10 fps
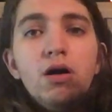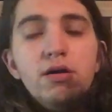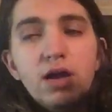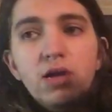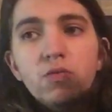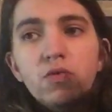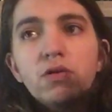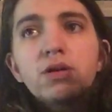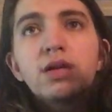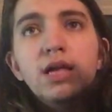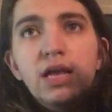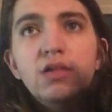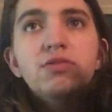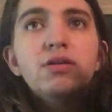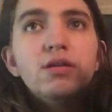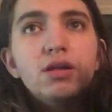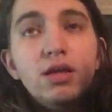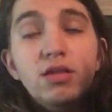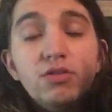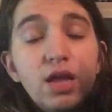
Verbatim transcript: Nightwork is an is